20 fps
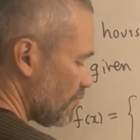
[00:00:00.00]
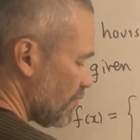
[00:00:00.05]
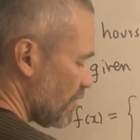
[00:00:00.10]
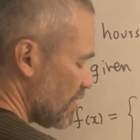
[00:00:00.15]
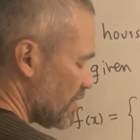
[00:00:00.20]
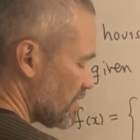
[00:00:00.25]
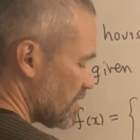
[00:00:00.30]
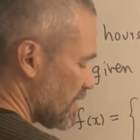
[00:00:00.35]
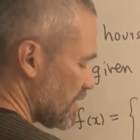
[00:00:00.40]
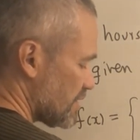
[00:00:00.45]

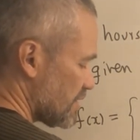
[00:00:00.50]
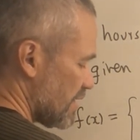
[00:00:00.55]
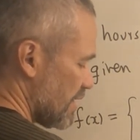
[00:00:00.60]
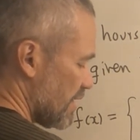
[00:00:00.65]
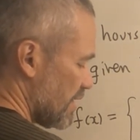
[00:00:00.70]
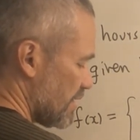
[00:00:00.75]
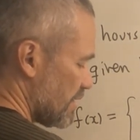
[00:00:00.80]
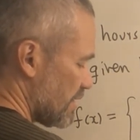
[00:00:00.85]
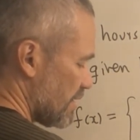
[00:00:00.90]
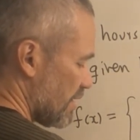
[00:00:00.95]
is just the
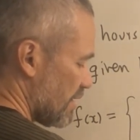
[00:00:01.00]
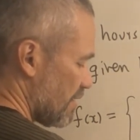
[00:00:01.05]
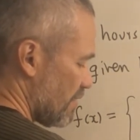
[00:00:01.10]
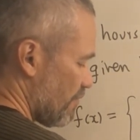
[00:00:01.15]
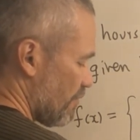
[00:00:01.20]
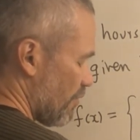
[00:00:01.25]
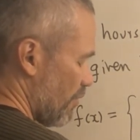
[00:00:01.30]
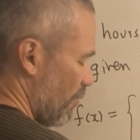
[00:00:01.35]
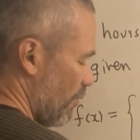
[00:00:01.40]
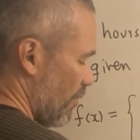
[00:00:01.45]
integral
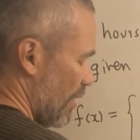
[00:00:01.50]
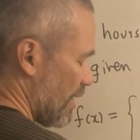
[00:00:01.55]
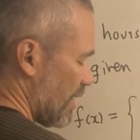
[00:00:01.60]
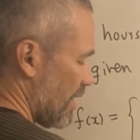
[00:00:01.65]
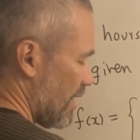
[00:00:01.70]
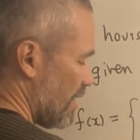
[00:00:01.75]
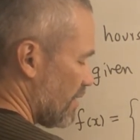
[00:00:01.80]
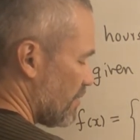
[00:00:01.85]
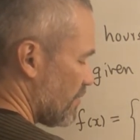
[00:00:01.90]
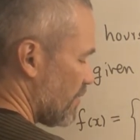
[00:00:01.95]
from
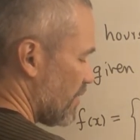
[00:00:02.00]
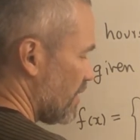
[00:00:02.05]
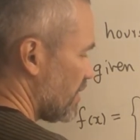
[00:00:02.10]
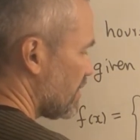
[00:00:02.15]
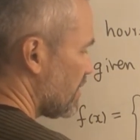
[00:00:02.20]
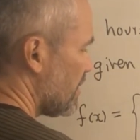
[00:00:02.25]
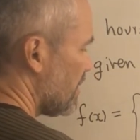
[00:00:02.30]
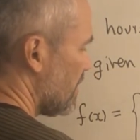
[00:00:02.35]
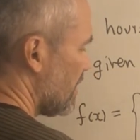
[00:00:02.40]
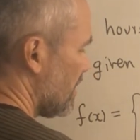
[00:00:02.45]
100
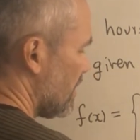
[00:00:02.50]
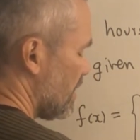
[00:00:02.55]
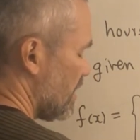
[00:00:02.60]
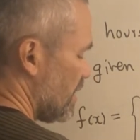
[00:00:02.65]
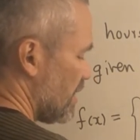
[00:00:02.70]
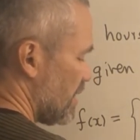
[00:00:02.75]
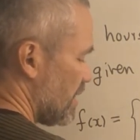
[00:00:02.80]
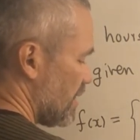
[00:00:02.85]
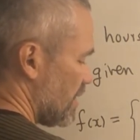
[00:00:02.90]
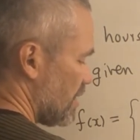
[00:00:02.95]

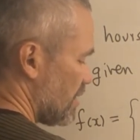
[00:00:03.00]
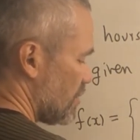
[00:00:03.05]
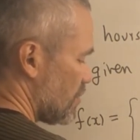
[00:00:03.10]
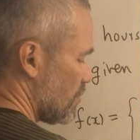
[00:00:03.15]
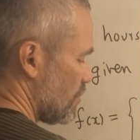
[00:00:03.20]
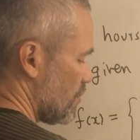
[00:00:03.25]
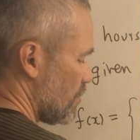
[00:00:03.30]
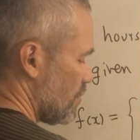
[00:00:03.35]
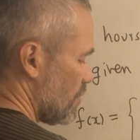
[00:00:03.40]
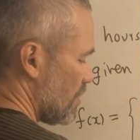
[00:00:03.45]

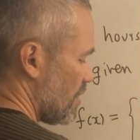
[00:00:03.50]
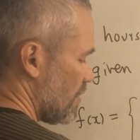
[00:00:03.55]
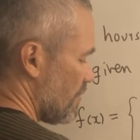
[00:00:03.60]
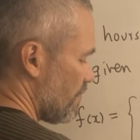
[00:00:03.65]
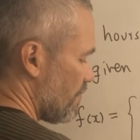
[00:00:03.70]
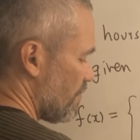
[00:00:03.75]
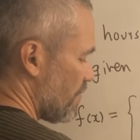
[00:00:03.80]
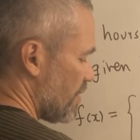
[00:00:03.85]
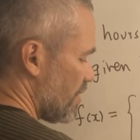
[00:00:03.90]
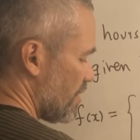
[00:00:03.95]
to
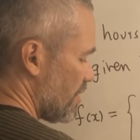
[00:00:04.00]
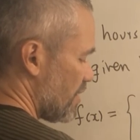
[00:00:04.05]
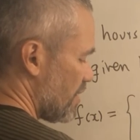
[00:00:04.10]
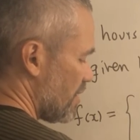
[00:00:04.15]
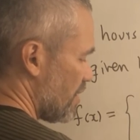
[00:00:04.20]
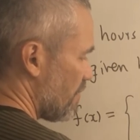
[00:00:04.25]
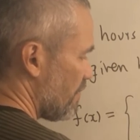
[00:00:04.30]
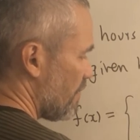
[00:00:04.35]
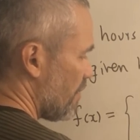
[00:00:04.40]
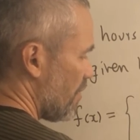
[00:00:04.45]

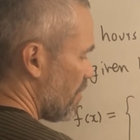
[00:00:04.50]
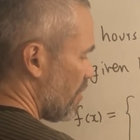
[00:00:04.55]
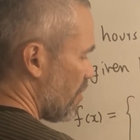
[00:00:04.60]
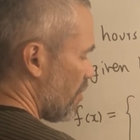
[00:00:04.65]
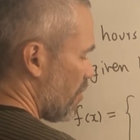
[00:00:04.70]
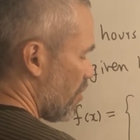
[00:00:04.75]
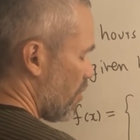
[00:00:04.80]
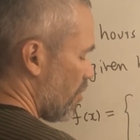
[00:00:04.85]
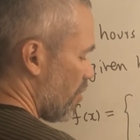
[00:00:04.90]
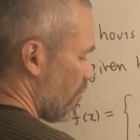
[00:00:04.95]
infinity
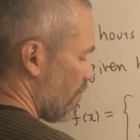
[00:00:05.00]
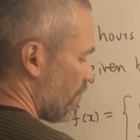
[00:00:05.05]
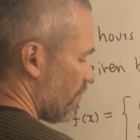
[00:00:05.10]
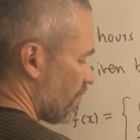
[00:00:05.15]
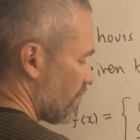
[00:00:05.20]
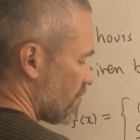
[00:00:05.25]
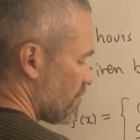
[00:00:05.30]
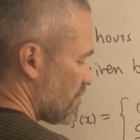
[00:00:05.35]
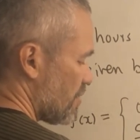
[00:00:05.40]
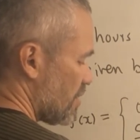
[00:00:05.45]
of
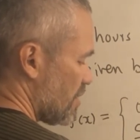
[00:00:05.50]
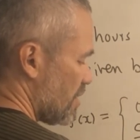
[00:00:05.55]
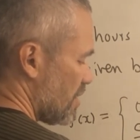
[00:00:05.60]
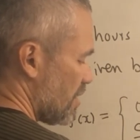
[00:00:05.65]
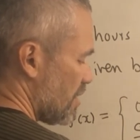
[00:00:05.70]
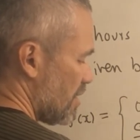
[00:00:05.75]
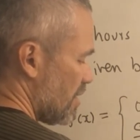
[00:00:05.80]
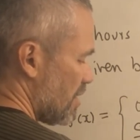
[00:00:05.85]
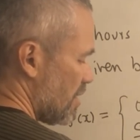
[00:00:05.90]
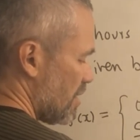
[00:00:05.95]

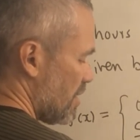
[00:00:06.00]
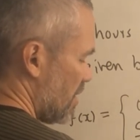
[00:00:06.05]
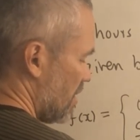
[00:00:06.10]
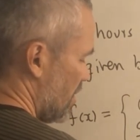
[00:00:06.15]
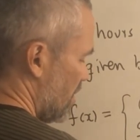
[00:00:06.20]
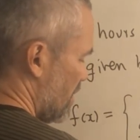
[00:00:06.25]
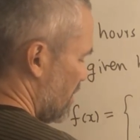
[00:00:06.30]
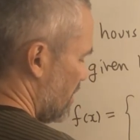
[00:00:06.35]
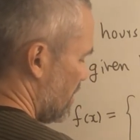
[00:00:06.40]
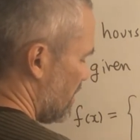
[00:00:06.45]
C
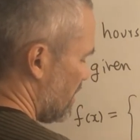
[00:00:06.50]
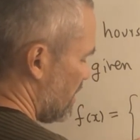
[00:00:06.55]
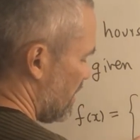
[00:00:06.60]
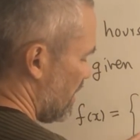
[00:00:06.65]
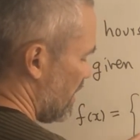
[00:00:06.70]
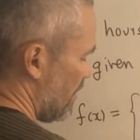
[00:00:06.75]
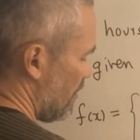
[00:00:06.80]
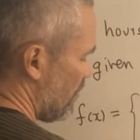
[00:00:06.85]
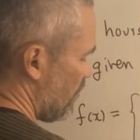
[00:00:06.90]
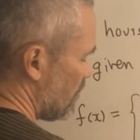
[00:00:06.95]

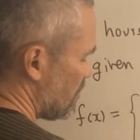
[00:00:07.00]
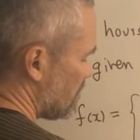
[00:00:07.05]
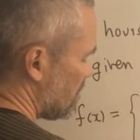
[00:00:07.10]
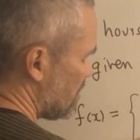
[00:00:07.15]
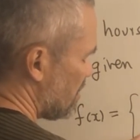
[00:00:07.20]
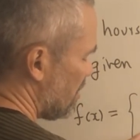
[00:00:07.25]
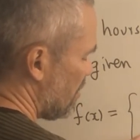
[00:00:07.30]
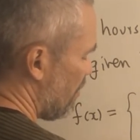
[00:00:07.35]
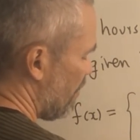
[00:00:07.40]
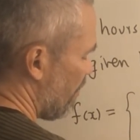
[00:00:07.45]

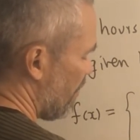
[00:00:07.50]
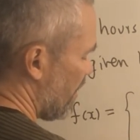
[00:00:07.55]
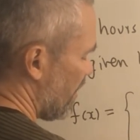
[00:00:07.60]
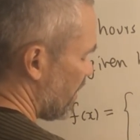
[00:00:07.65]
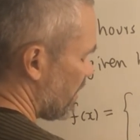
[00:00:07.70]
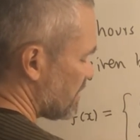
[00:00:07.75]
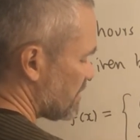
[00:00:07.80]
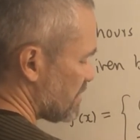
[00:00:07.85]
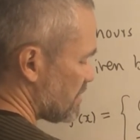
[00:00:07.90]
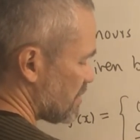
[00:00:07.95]
over
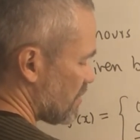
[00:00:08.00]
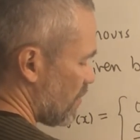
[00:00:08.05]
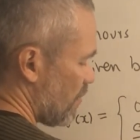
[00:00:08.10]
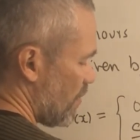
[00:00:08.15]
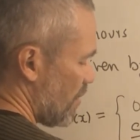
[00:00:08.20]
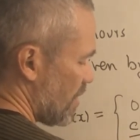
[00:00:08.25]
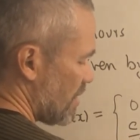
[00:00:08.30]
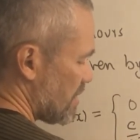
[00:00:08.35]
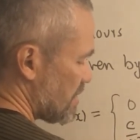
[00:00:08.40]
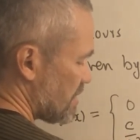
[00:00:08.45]
x
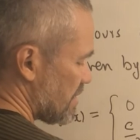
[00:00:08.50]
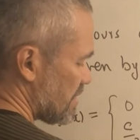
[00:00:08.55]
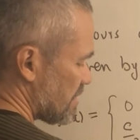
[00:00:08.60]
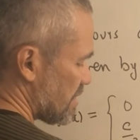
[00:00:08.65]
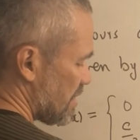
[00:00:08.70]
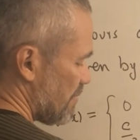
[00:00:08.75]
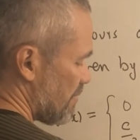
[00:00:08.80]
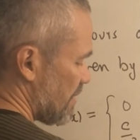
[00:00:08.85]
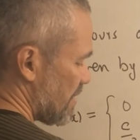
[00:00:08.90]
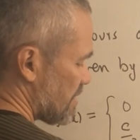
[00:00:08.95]
squared is the
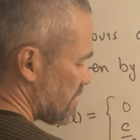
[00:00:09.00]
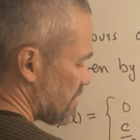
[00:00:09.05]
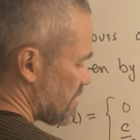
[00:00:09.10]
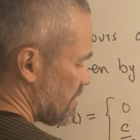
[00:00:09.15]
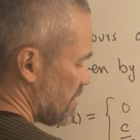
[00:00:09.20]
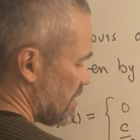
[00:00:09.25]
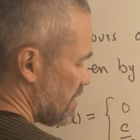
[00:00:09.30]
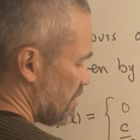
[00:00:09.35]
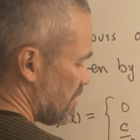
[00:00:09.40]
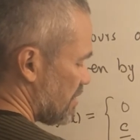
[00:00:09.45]
same as
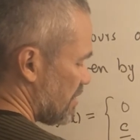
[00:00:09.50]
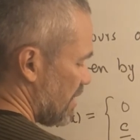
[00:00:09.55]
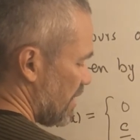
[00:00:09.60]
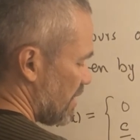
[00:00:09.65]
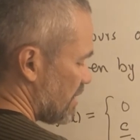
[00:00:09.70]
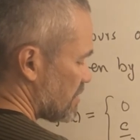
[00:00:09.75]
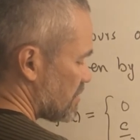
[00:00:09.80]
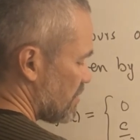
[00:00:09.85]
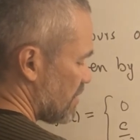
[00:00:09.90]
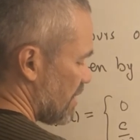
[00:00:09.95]
C
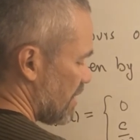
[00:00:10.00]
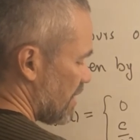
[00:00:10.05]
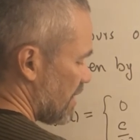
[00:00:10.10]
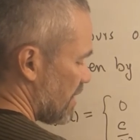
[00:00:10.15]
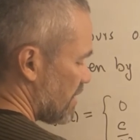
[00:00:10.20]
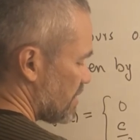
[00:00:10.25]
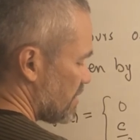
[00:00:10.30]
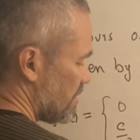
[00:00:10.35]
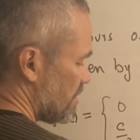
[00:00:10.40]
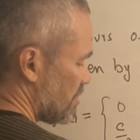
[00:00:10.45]
x to the
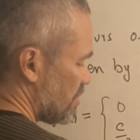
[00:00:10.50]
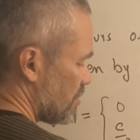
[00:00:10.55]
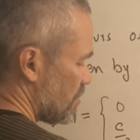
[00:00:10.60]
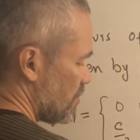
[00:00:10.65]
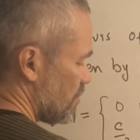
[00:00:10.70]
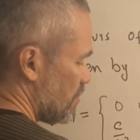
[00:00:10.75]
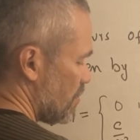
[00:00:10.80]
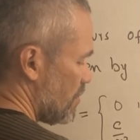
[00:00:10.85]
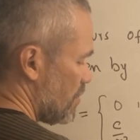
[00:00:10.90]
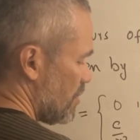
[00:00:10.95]
negative
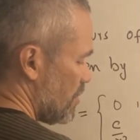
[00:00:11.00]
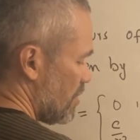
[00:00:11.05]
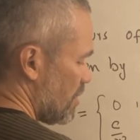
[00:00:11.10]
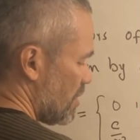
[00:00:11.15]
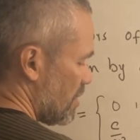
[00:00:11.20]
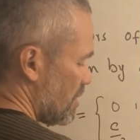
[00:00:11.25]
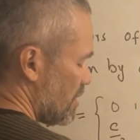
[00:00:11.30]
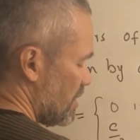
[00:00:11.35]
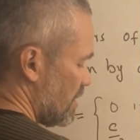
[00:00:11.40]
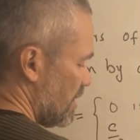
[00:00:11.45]
2
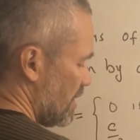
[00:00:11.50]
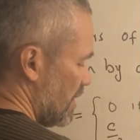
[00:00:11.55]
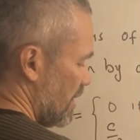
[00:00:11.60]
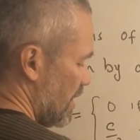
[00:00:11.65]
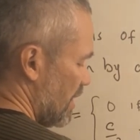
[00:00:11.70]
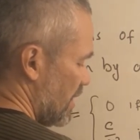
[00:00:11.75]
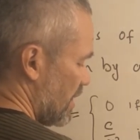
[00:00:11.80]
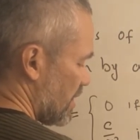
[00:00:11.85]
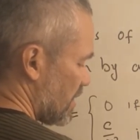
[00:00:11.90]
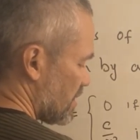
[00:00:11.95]

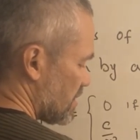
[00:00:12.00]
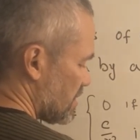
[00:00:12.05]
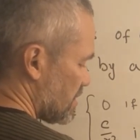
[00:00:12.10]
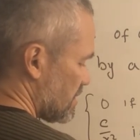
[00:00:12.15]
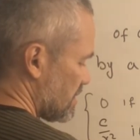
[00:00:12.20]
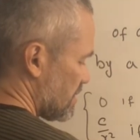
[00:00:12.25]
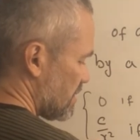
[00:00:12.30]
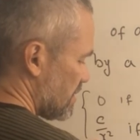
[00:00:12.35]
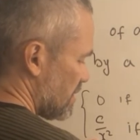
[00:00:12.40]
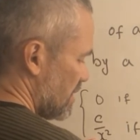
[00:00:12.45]

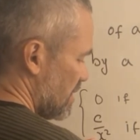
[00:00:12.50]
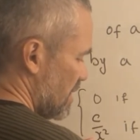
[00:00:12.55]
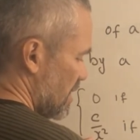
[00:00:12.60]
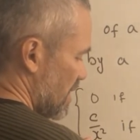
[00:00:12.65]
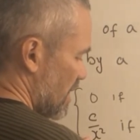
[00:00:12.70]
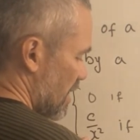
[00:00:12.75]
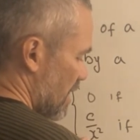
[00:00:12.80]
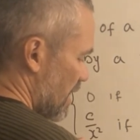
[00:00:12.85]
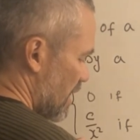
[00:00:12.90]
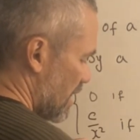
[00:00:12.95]
dx,
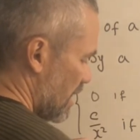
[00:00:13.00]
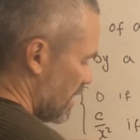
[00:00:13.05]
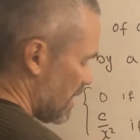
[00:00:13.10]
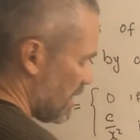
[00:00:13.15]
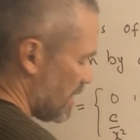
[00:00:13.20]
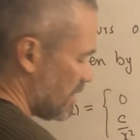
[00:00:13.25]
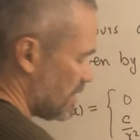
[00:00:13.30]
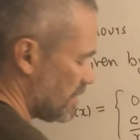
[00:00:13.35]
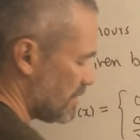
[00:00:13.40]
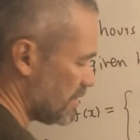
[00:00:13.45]

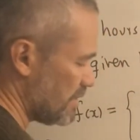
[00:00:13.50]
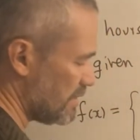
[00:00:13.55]
and